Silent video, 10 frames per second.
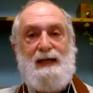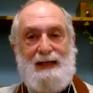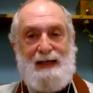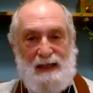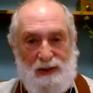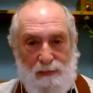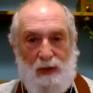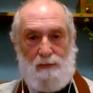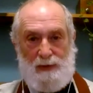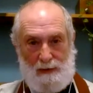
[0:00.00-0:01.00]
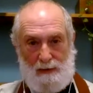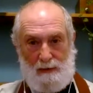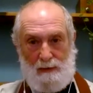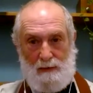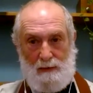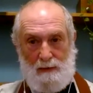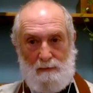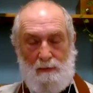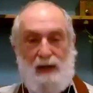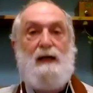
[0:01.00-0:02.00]
Each moment,
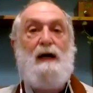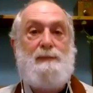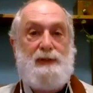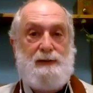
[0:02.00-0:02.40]
wake up.